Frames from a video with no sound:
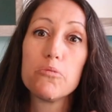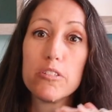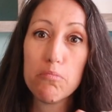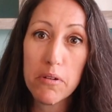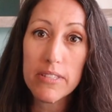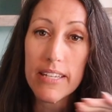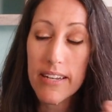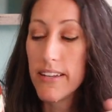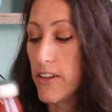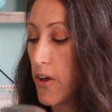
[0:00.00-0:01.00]
which puts it
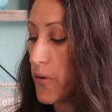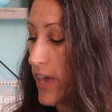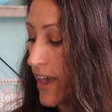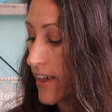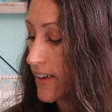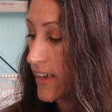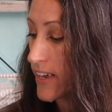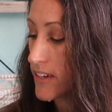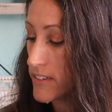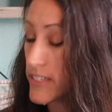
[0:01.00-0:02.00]
in an okay
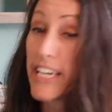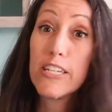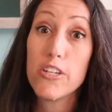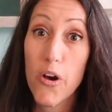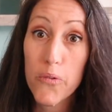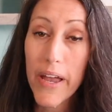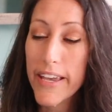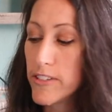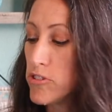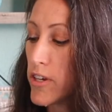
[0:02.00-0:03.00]
keto
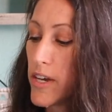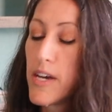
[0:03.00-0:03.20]
range.